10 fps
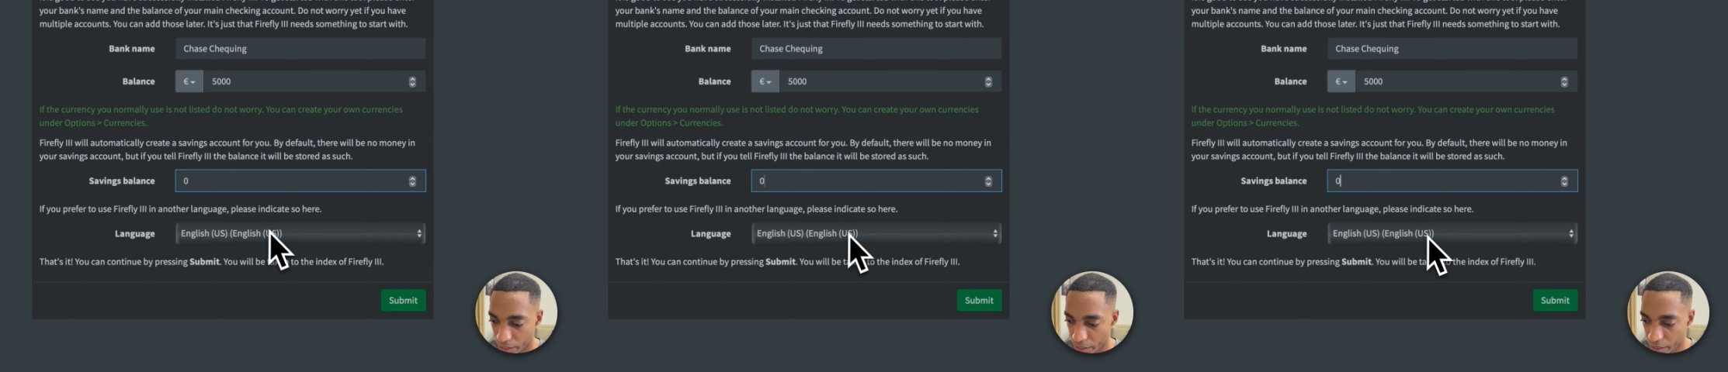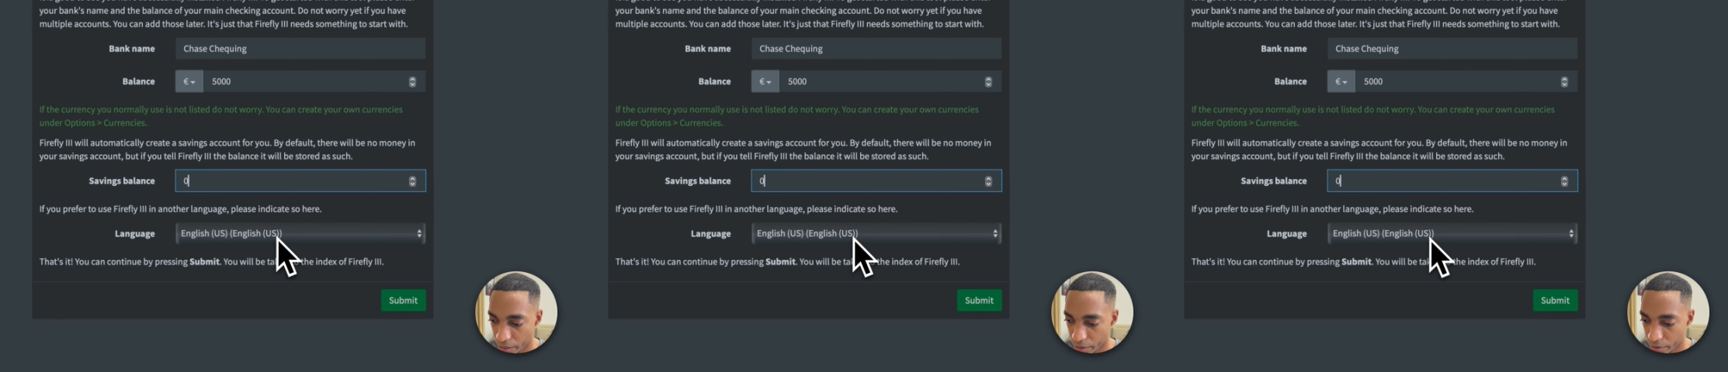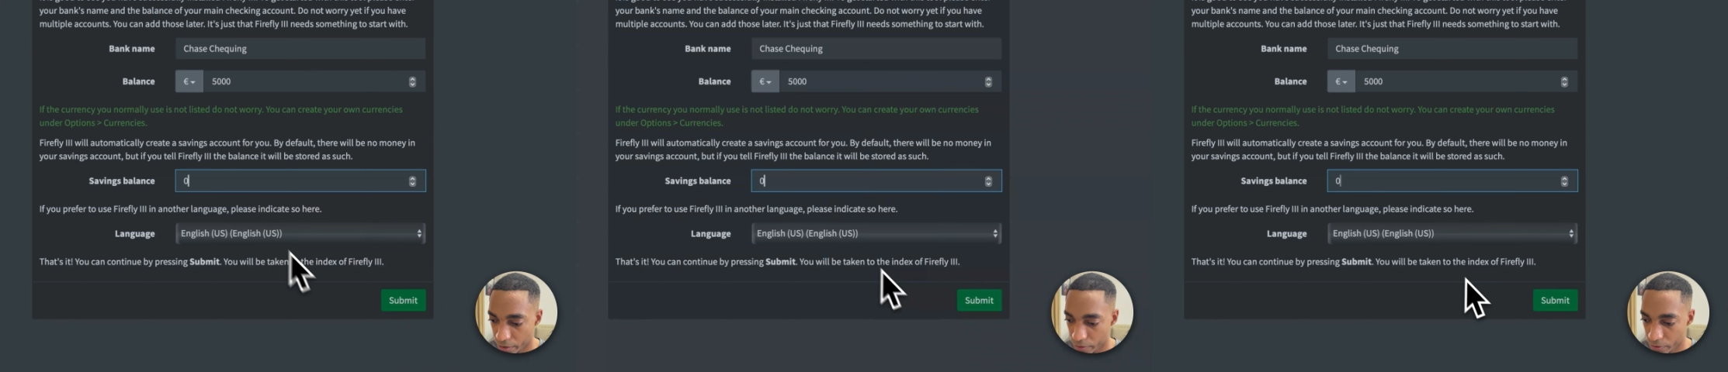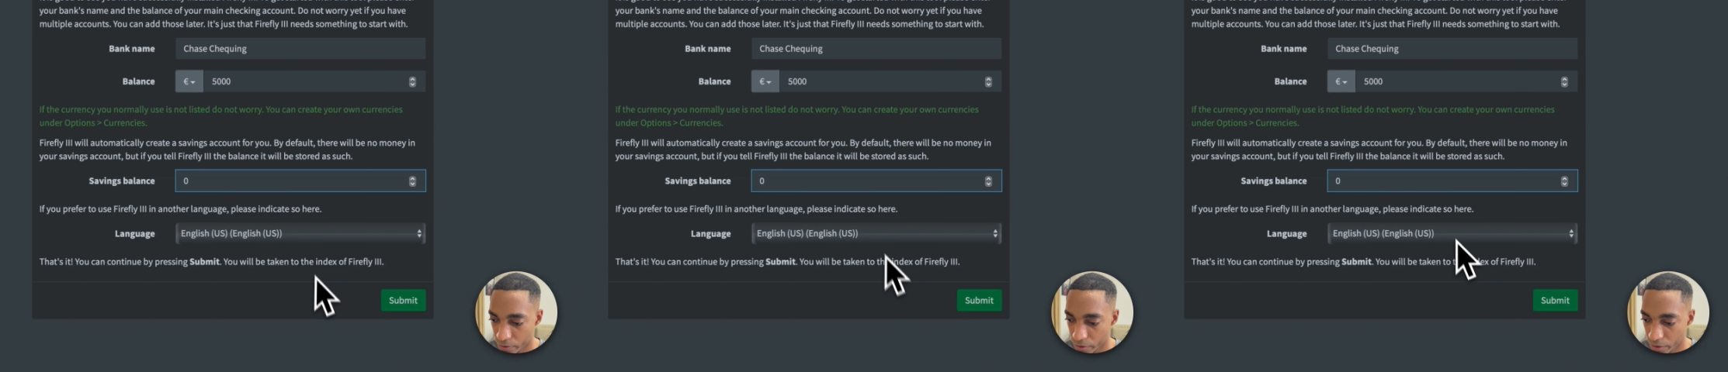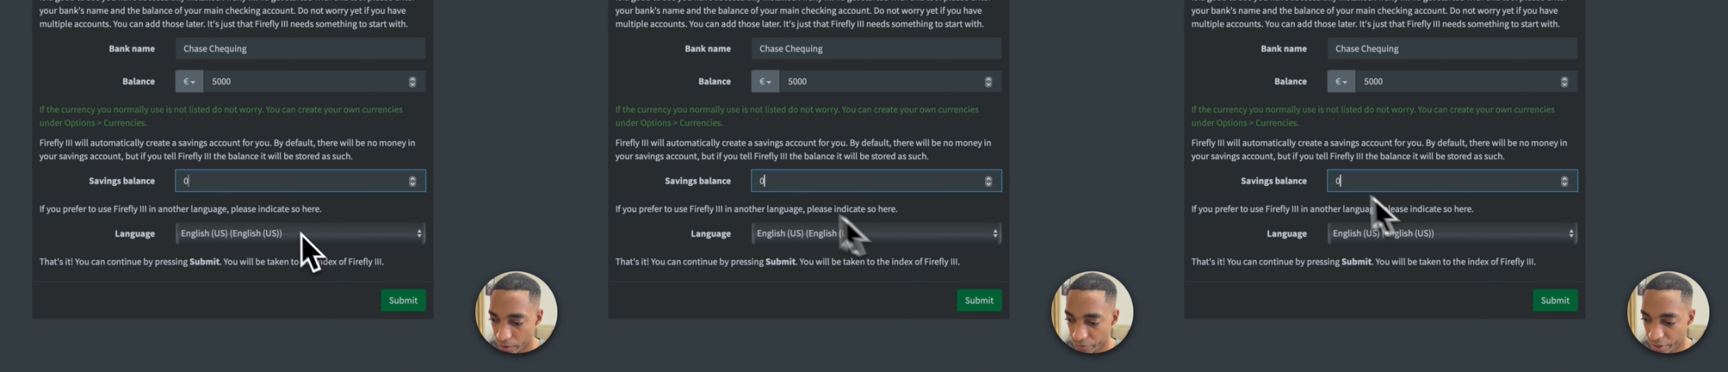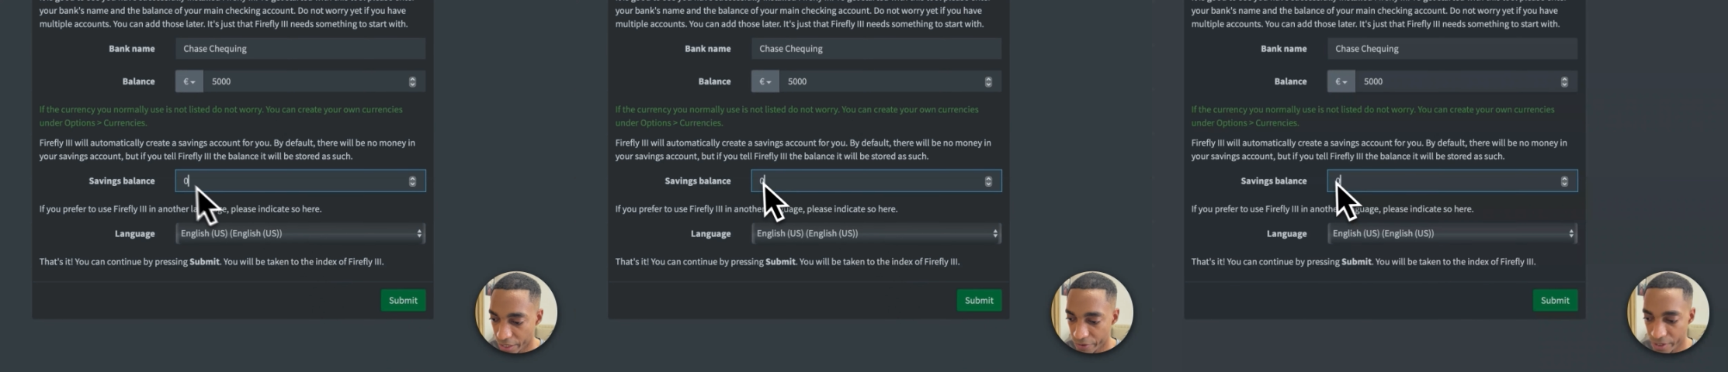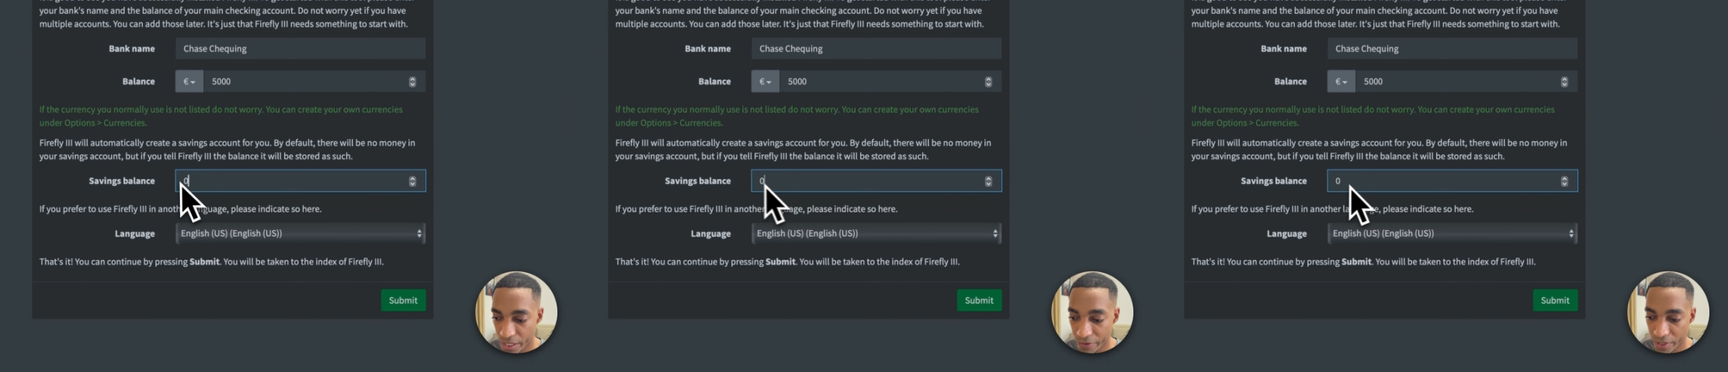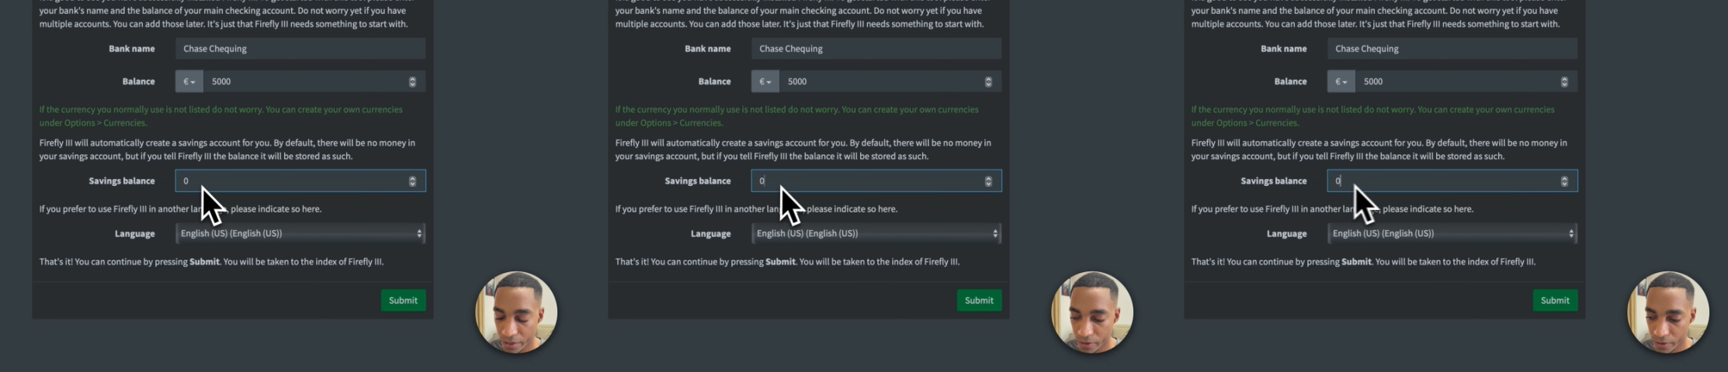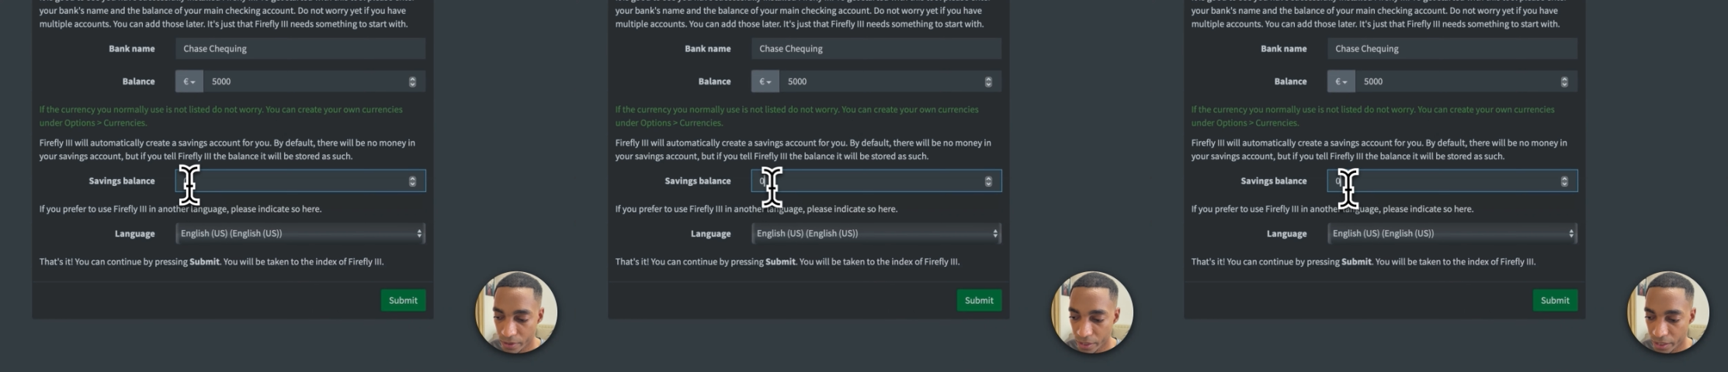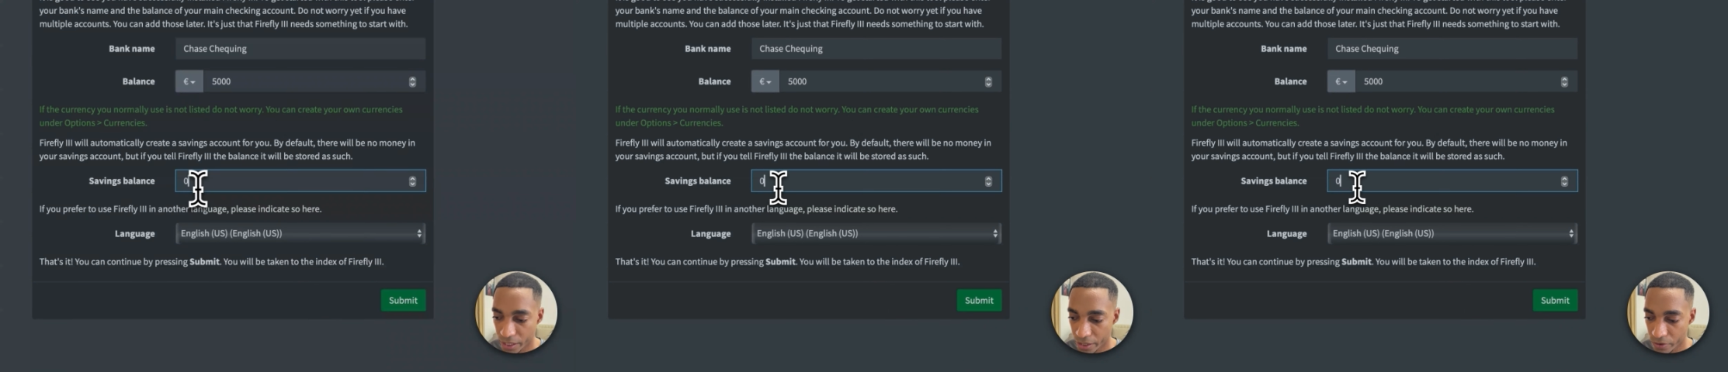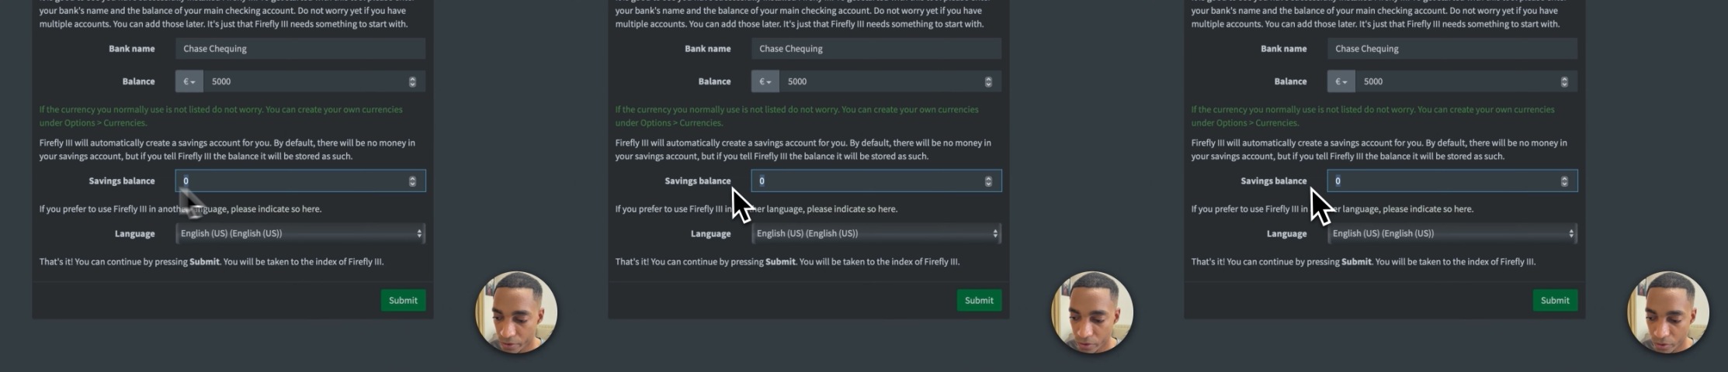And if you have a savings account,